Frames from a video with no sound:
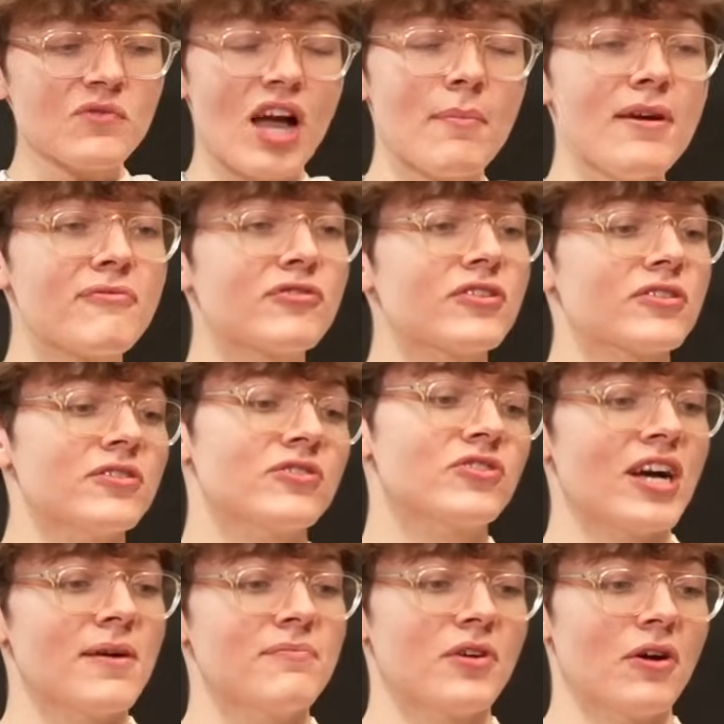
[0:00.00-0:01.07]
I mean, for a good
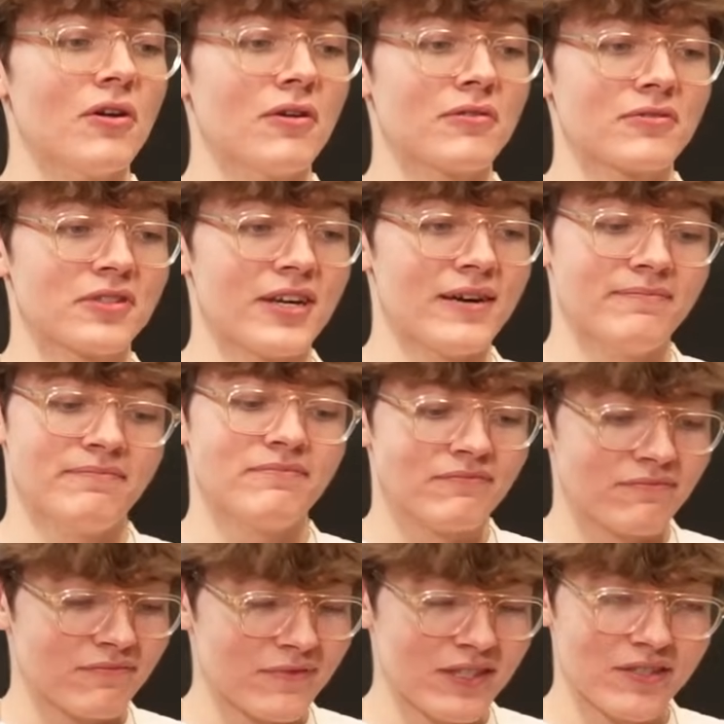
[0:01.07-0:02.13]
time, not a long time. At the end
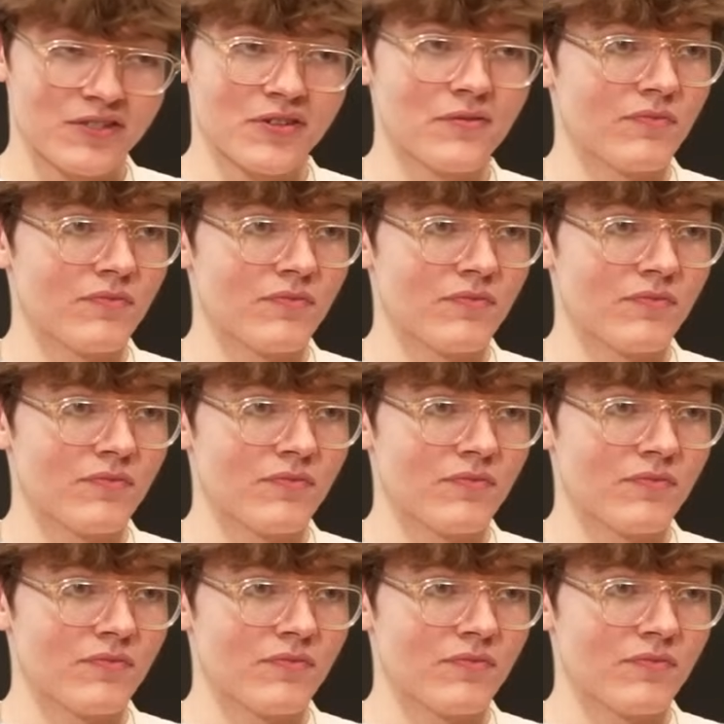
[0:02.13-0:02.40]
of the day,